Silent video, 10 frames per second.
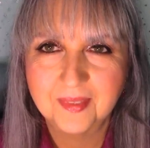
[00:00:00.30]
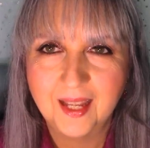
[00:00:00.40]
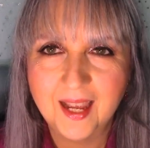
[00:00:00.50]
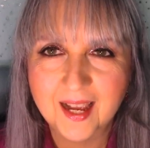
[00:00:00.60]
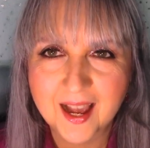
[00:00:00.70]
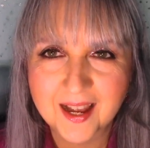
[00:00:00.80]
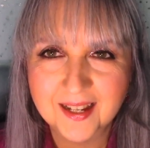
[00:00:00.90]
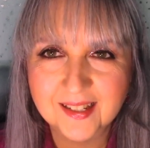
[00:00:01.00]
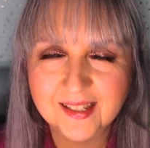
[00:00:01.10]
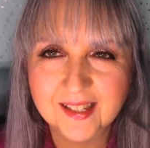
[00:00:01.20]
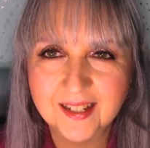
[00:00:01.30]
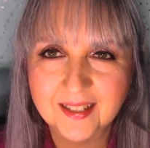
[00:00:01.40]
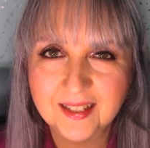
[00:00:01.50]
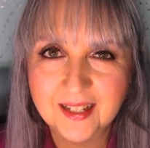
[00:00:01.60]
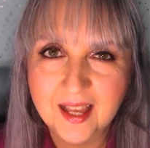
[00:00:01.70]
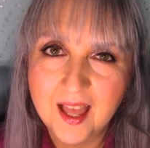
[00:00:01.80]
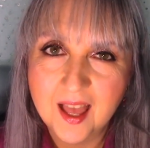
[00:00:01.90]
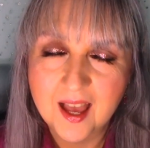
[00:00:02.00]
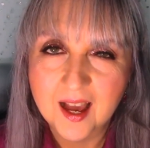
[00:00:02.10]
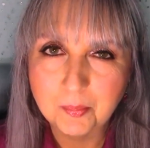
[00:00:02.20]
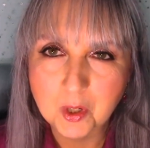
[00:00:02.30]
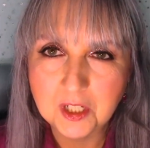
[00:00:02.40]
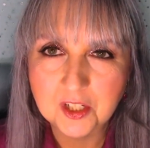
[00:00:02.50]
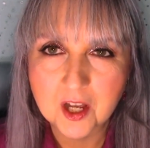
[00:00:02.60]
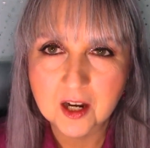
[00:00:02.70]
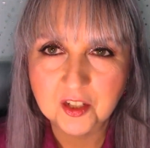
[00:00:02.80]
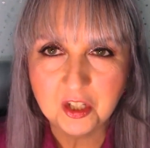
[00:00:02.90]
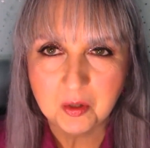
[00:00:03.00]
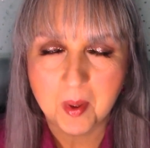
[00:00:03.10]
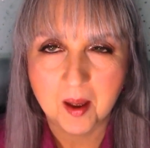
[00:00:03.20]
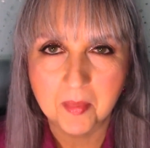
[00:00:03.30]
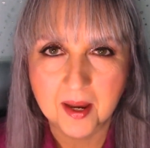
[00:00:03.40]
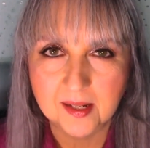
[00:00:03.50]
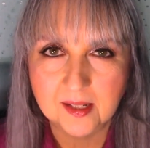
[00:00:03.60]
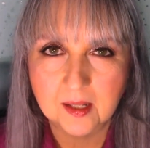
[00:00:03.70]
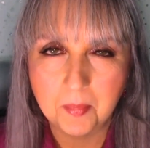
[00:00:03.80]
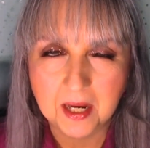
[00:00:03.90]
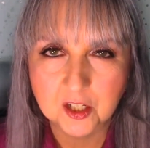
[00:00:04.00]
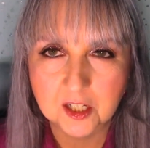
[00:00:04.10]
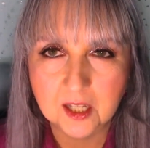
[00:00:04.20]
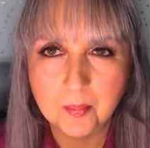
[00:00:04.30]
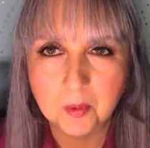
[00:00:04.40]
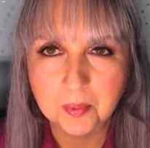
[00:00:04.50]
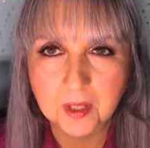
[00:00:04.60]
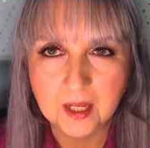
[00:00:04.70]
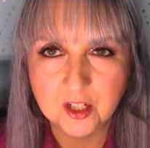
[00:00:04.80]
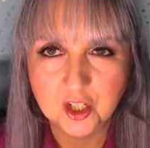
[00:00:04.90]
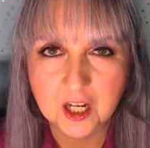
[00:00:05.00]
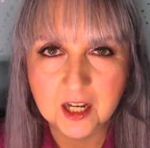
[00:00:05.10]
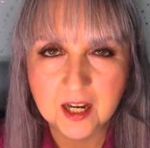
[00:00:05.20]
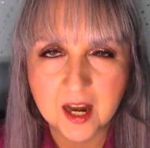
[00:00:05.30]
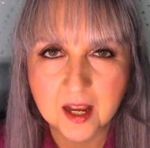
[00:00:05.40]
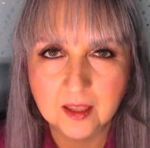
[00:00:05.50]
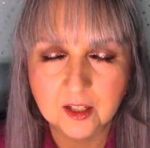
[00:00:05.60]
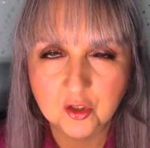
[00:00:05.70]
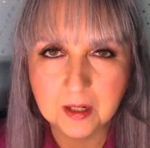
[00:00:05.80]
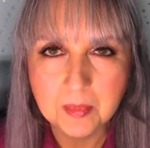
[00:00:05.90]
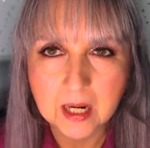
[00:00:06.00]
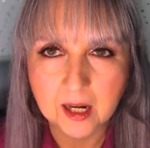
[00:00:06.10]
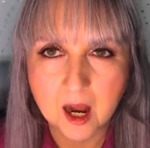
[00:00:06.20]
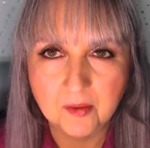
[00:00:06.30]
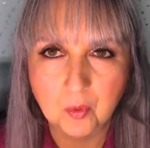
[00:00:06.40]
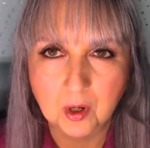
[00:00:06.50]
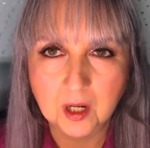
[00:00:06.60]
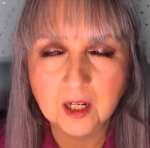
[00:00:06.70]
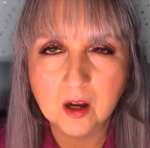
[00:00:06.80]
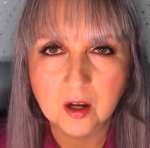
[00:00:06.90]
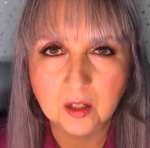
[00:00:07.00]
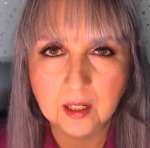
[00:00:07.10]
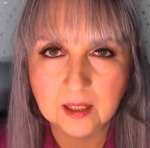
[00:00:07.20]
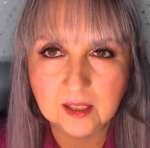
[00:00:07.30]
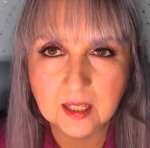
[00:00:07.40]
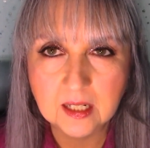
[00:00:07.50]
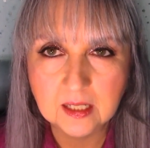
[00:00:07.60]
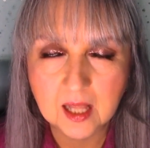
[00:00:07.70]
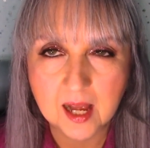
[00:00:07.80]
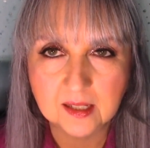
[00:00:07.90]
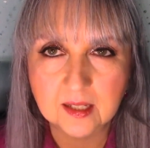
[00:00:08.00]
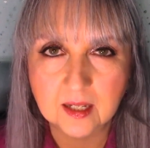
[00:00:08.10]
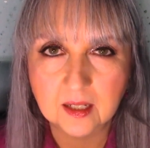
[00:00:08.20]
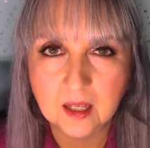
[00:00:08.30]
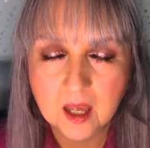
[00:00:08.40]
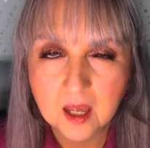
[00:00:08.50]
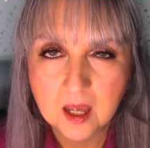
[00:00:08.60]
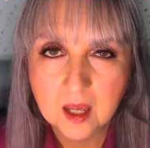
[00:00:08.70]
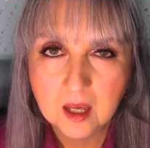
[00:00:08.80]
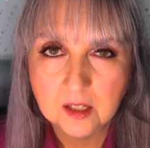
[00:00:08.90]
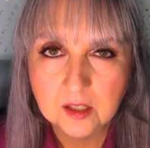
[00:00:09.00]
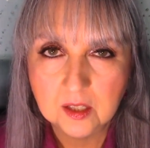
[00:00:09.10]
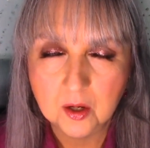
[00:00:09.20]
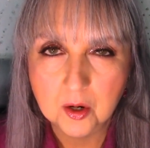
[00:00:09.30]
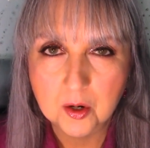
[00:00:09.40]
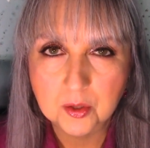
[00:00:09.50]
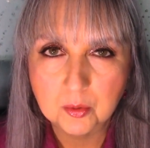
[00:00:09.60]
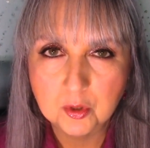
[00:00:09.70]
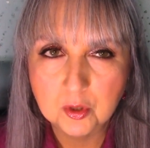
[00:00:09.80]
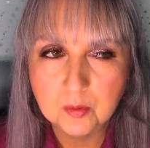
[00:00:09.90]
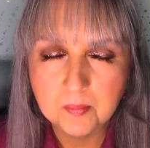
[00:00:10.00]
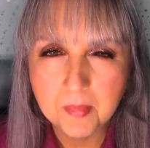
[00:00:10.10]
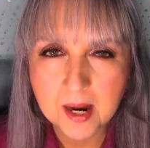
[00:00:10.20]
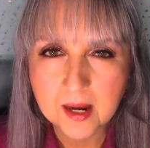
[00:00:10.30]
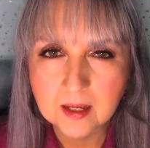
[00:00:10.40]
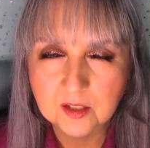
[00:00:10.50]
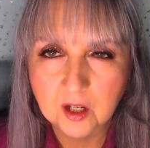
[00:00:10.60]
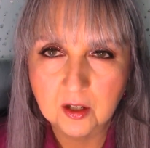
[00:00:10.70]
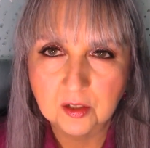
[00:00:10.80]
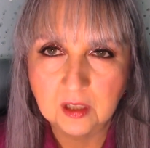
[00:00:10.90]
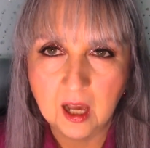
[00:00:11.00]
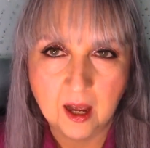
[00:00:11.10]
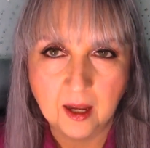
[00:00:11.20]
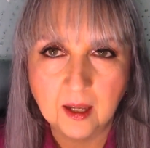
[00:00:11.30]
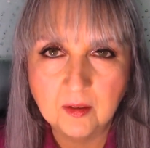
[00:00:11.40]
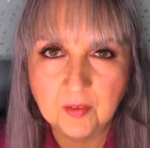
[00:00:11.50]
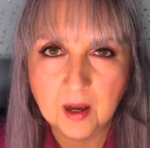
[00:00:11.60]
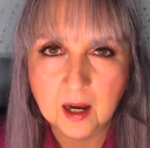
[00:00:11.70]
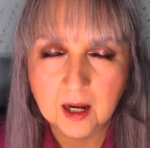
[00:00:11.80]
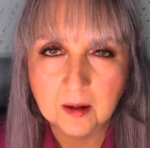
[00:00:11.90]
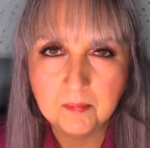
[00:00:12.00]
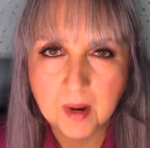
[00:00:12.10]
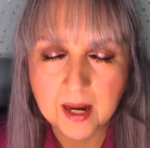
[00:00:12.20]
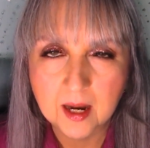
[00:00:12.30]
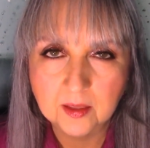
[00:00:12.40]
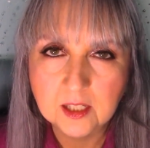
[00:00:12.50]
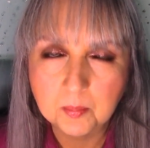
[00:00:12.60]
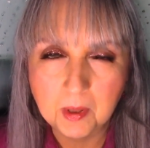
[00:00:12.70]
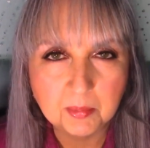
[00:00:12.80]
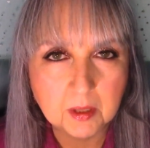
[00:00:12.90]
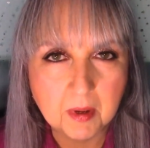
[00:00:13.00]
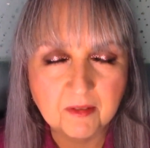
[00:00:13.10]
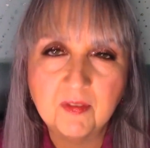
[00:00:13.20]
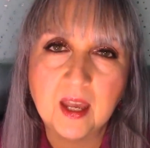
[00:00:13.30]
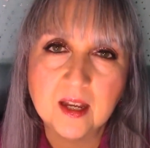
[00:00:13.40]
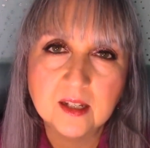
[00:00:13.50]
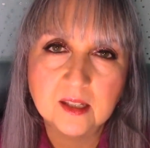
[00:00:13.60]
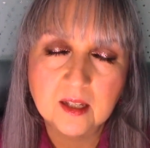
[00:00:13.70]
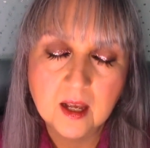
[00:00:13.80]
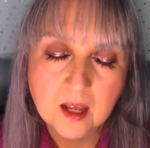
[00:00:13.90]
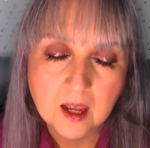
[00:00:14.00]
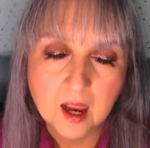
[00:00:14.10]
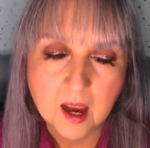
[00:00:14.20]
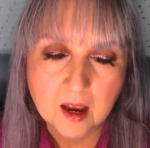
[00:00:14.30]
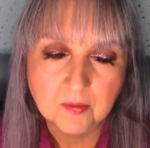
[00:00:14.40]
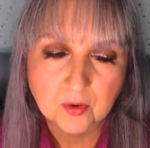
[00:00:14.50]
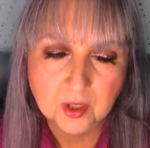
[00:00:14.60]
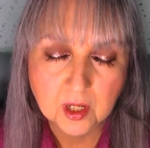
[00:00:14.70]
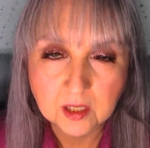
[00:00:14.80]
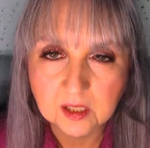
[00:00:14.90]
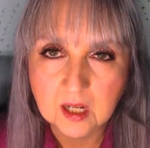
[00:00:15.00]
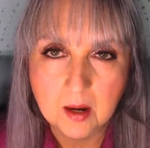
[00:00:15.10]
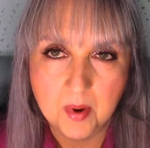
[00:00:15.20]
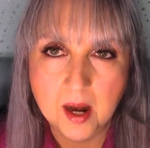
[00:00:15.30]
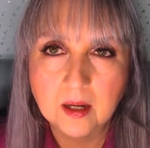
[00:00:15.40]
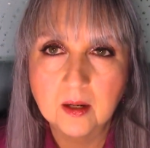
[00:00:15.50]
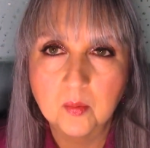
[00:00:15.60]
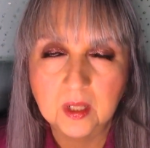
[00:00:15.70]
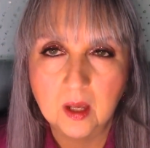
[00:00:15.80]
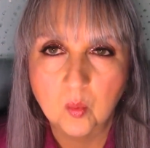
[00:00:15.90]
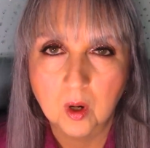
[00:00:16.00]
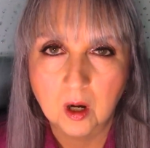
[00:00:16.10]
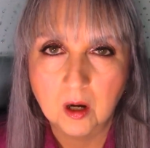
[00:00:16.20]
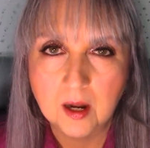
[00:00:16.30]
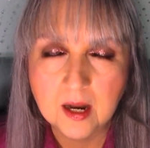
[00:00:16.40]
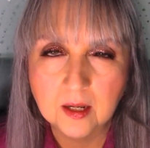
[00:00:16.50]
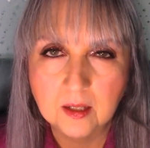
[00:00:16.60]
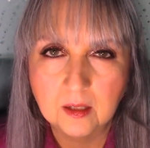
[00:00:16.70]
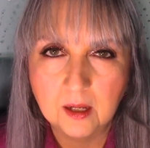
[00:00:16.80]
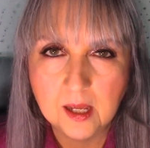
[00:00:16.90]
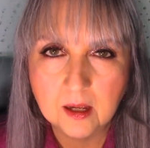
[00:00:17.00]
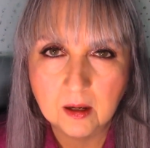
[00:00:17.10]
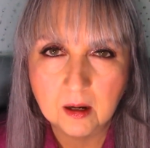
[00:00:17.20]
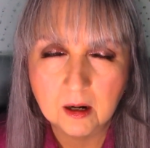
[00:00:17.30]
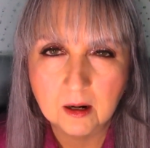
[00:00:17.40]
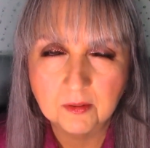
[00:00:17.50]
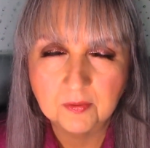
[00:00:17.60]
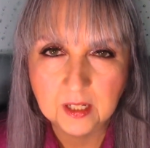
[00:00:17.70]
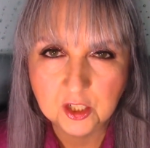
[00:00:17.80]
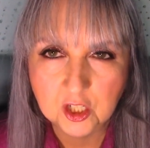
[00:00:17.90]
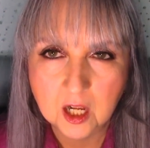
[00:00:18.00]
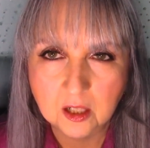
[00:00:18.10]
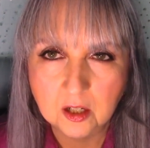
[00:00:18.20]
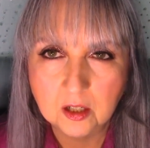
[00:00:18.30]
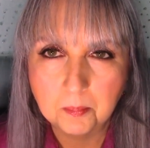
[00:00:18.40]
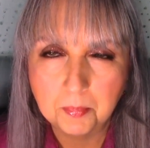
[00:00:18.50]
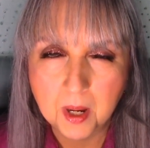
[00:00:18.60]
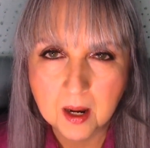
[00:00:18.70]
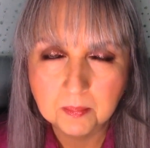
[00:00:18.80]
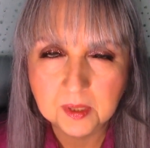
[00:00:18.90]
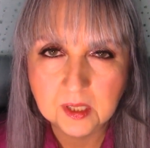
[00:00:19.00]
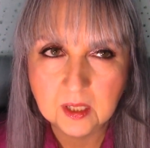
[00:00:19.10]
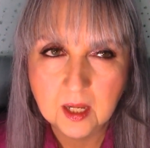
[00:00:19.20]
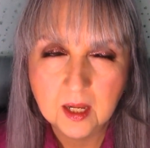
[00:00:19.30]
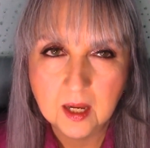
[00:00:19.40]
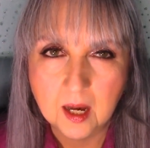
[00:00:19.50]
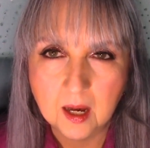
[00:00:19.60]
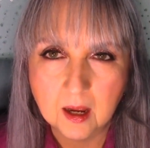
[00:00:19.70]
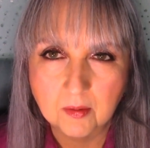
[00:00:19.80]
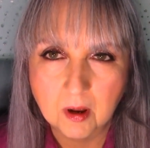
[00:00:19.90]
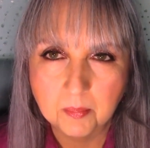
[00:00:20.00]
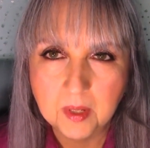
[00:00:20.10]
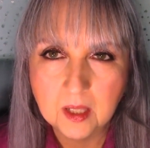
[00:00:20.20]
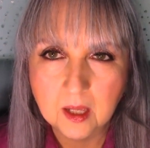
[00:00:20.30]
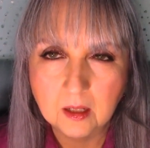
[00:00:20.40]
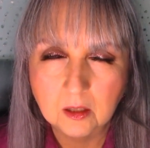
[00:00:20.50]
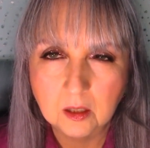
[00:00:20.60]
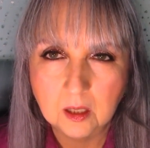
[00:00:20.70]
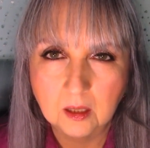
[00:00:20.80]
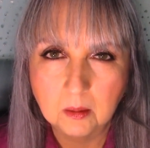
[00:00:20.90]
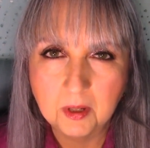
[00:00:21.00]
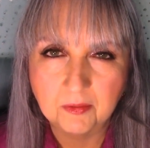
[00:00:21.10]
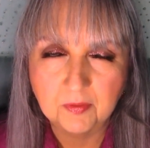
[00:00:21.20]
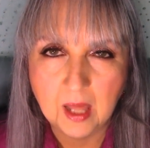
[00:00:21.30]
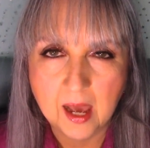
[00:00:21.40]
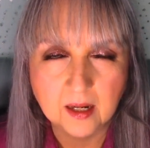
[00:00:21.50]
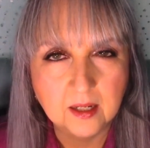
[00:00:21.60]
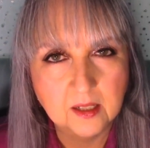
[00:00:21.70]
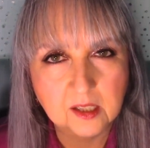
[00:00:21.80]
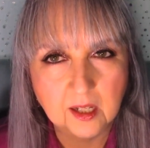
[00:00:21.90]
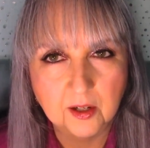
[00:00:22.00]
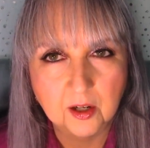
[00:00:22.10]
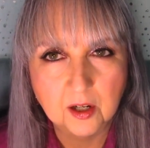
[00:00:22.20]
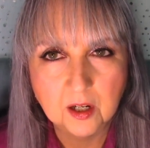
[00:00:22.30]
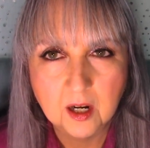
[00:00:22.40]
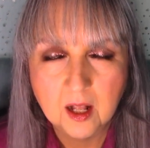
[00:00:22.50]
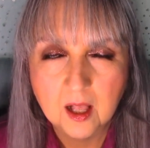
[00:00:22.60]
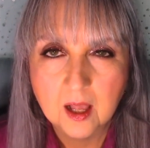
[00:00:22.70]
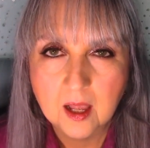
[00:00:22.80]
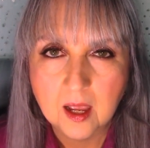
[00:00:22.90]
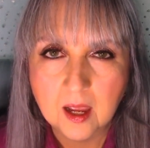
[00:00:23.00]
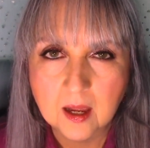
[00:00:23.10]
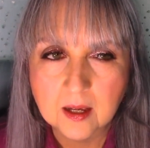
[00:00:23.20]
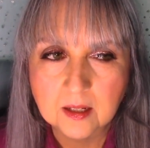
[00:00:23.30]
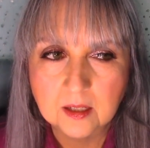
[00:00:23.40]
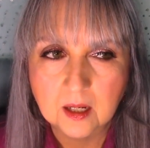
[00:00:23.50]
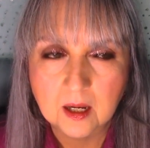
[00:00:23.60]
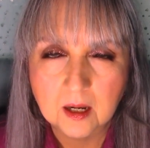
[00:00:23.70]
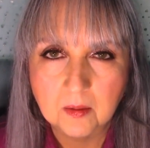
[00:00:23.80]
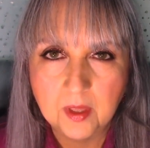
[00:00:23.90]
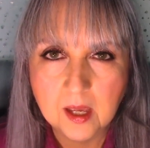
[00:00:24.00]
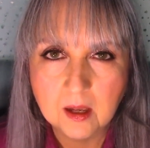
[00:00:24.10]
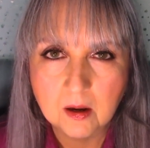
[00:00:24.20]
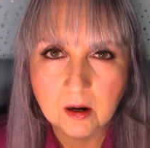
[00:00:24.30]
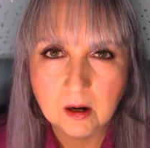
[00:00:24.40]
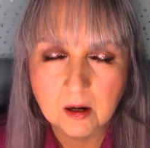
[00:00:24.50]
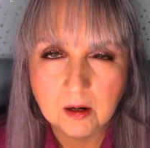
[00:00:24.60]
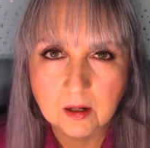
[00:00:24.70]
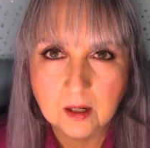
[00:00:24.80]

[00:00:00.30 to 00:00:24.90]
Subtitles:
Hey guys, I'm going to talk to you about my sebaceous hyperplasia and the treatment I got for it called Skin Classic. So through my adult life, I had these bumps on my face, and for the longest time I didn't know what they were, and they are flesh colored bumps, and on me they look a little bit flat in the center, and they're